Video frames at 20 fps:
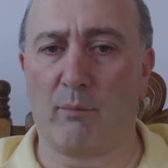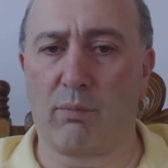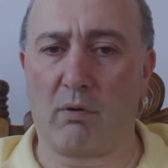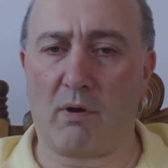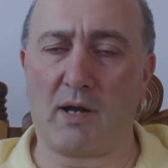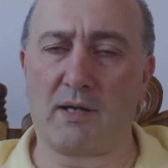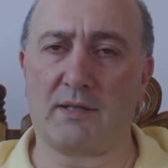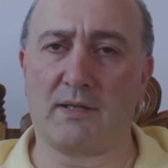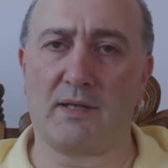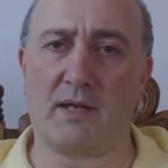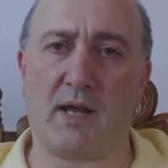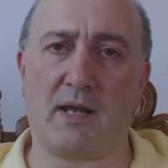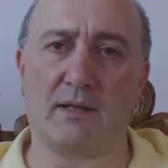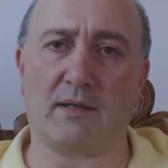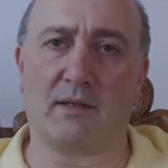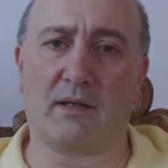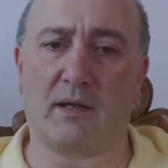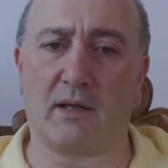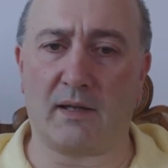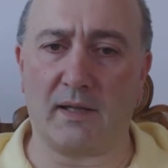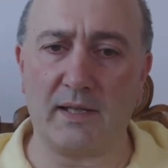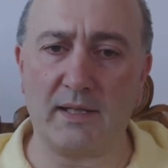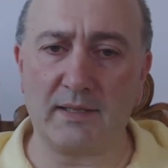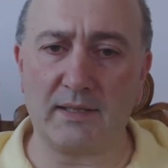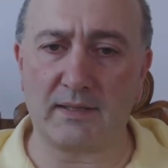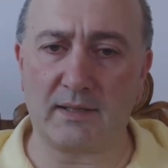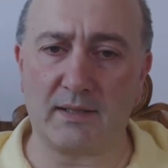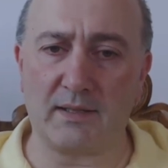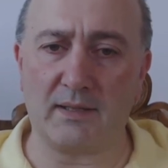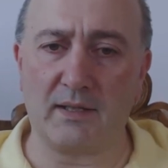President
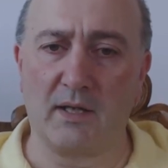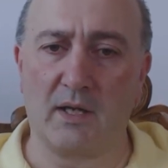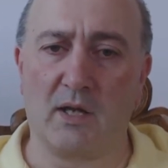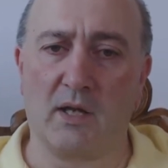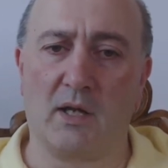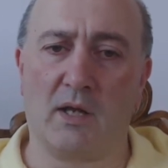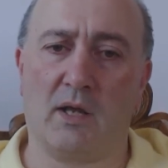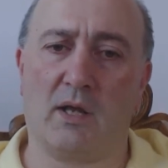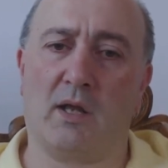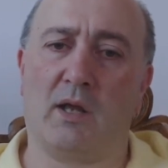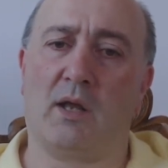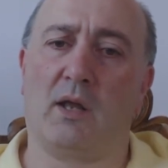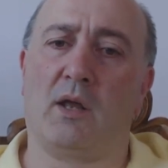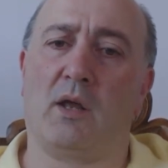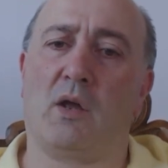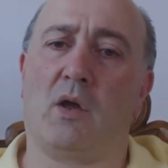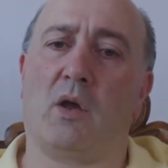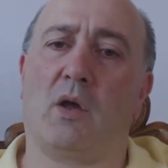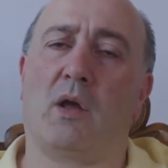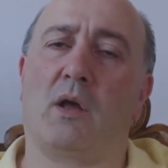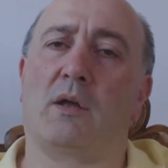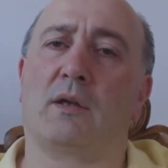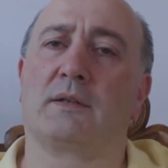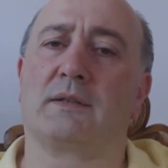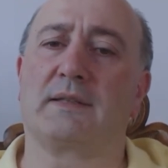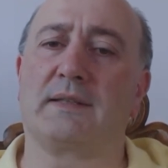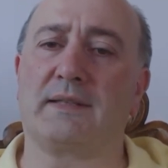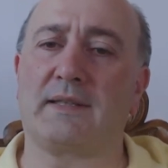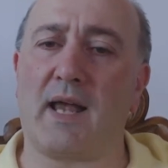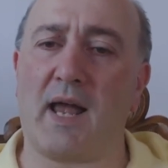Clinton
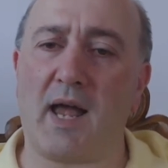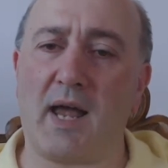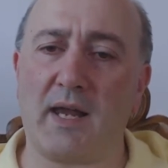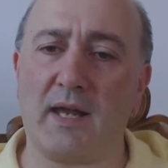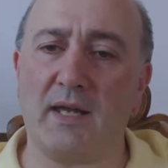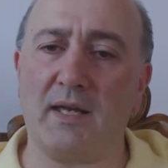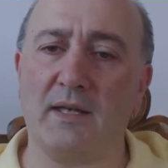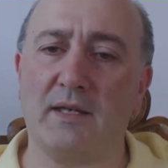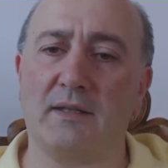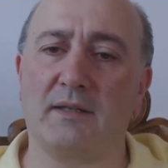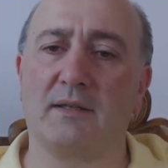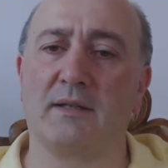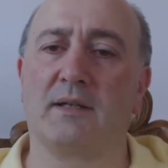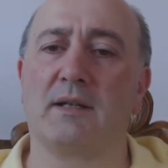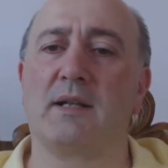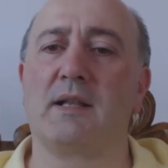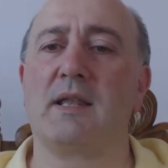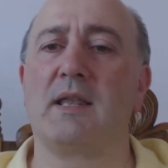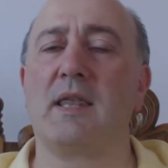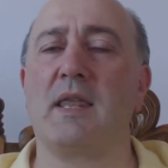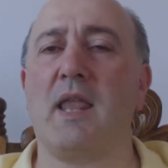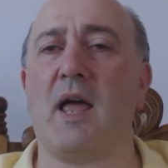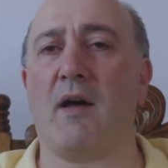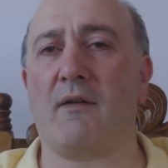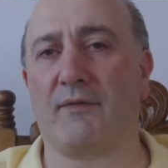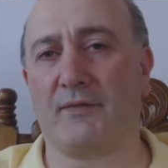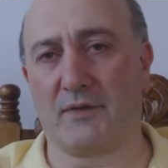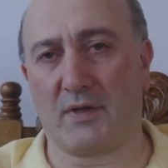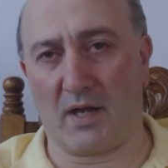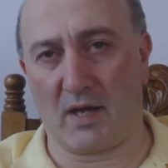signed
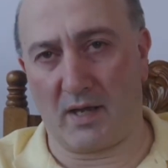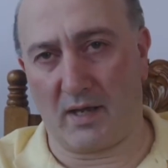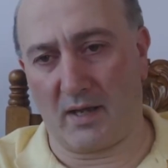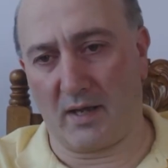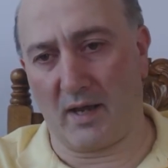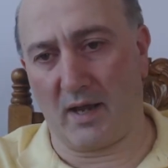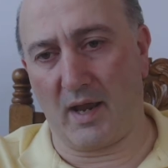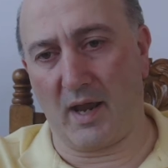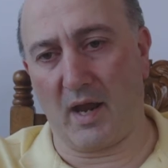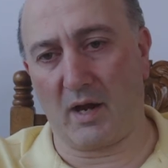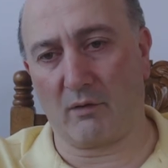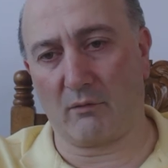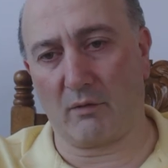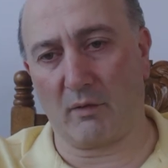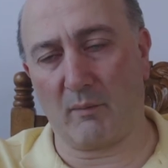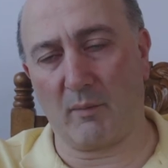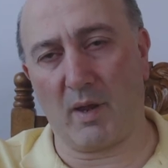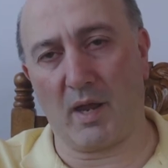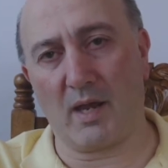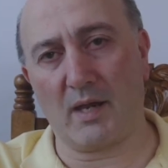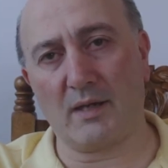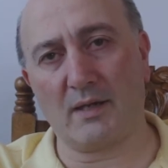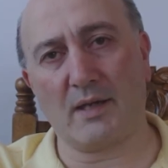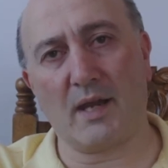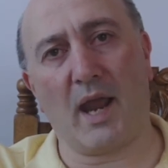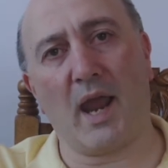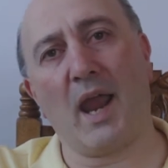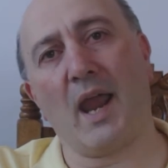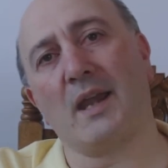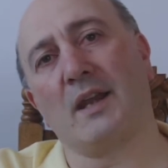NAFTA agreement
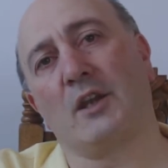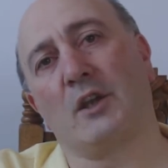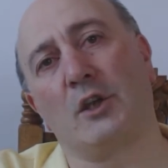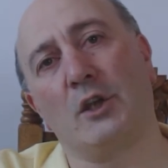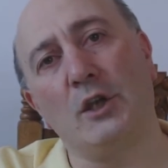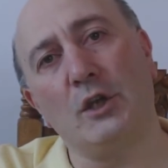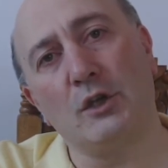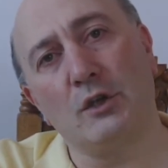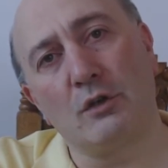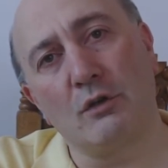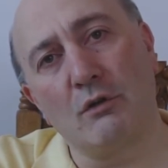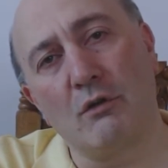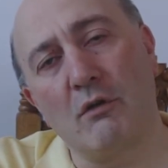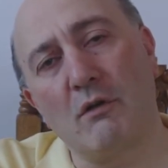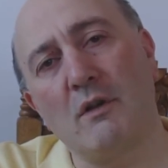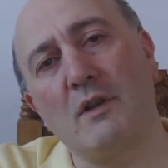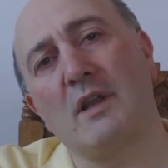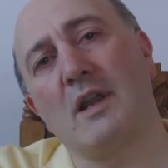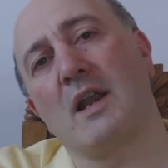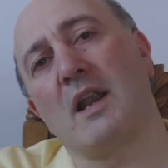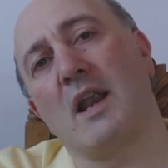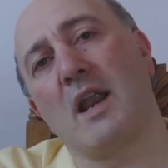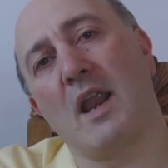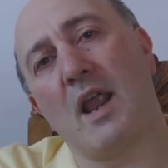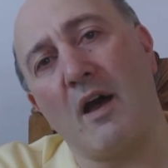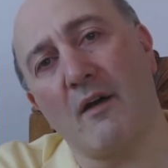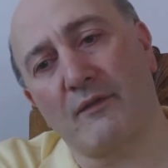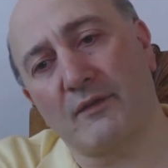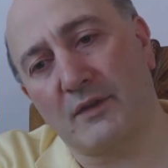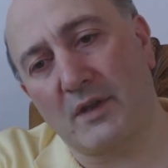and he turned
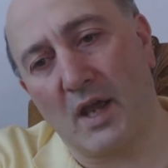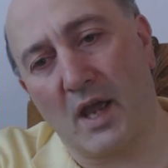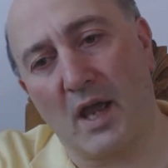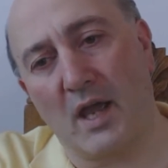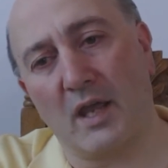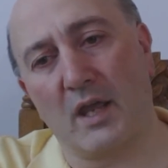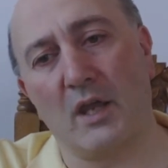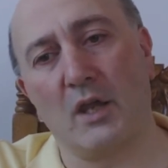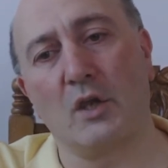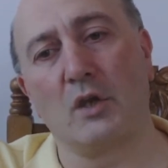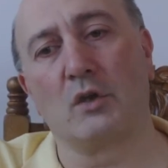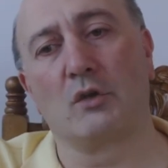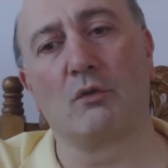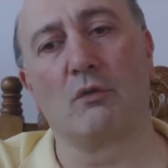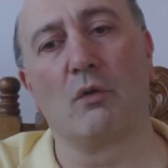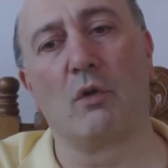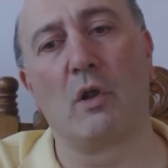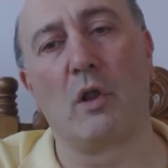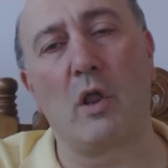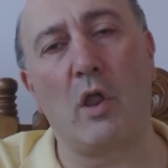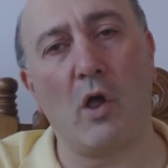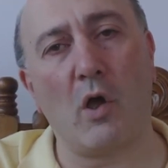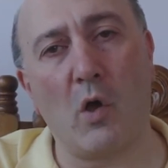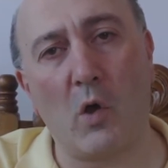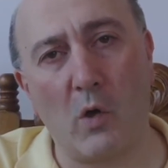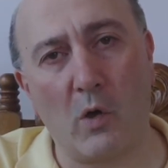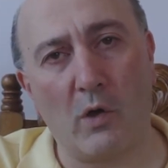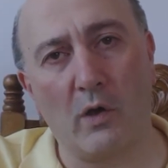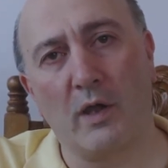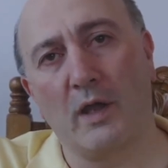NAFTA into
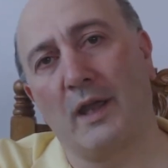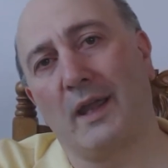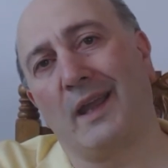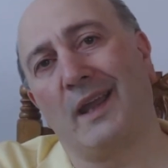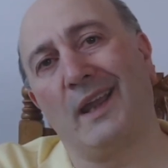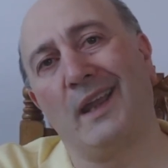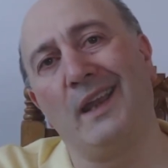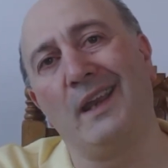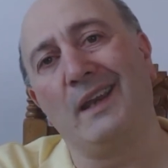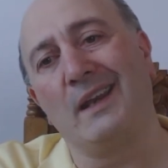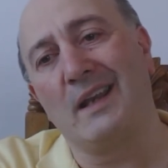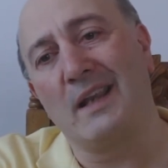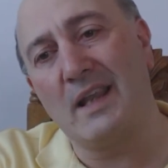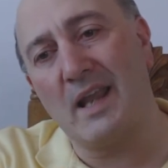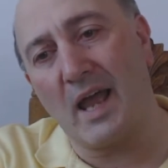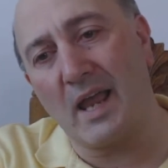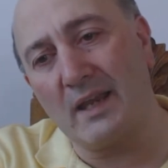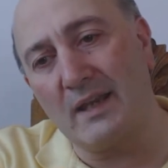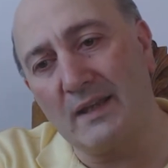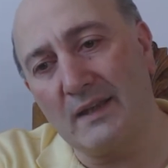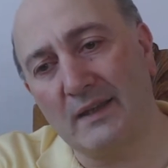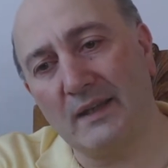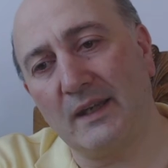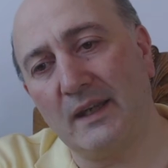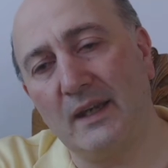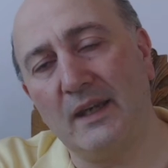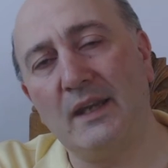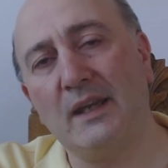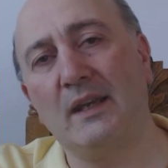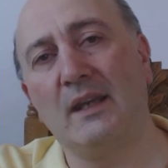law in
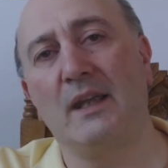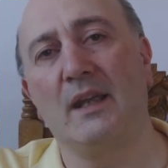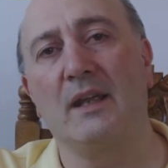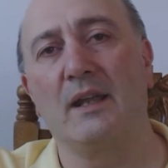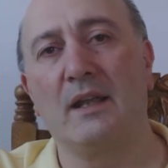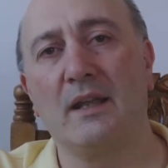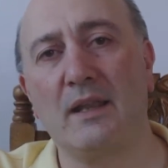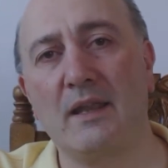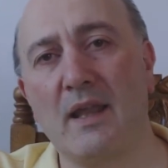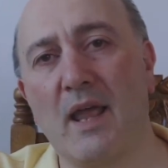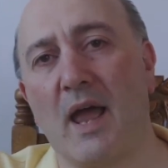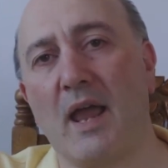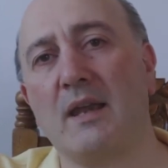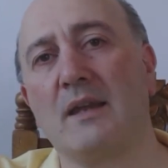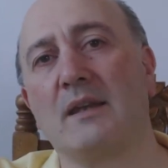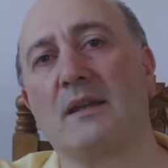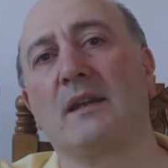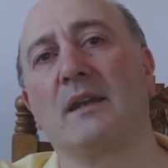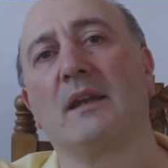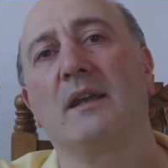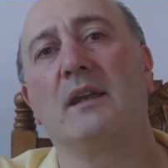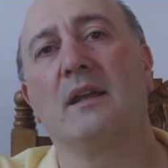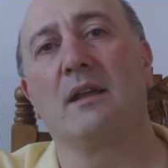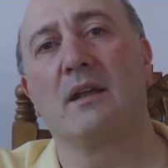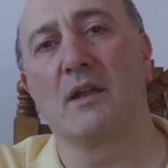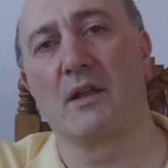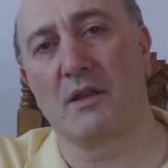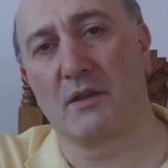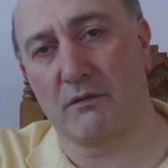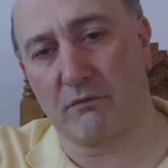
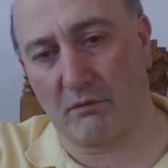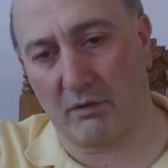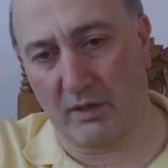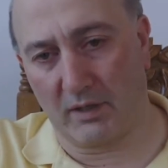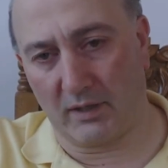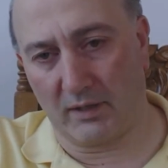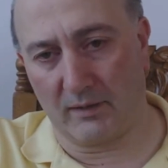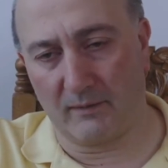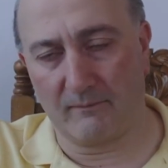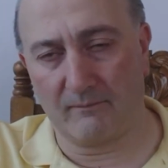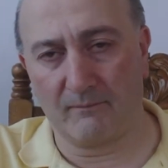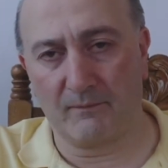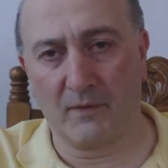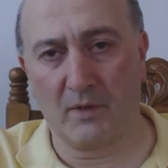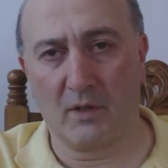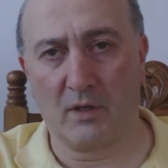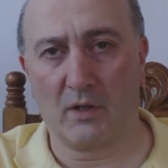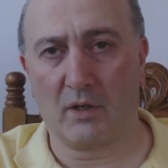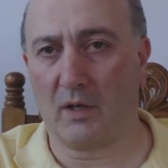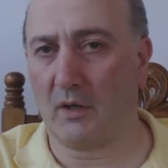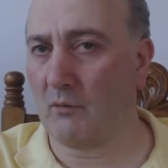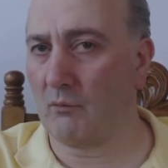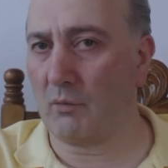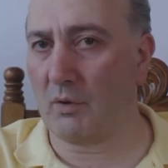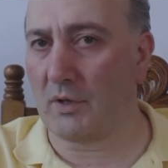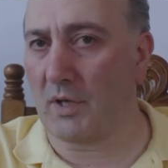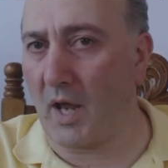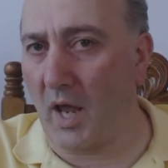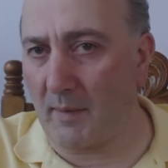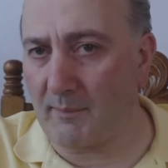1993. And
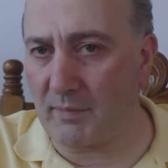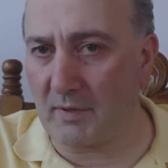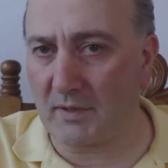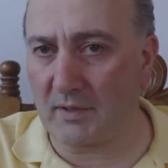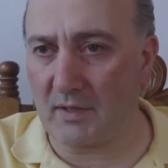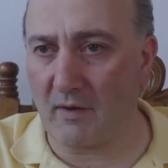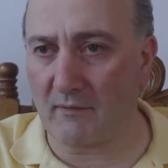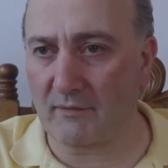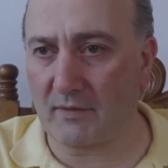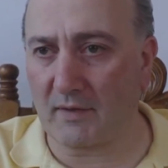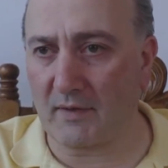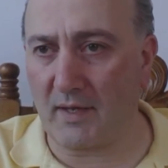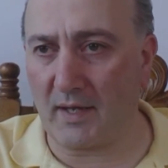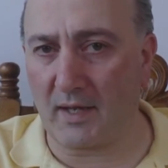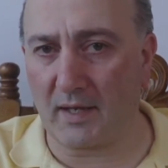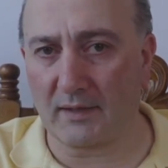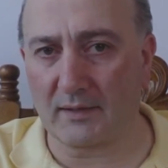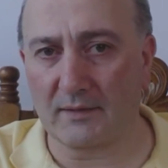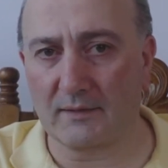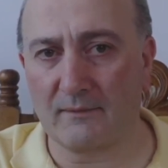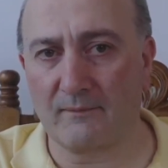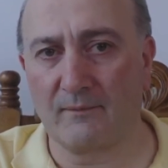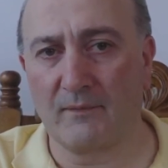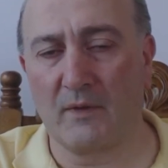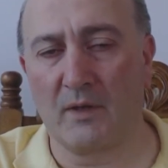what happened after that?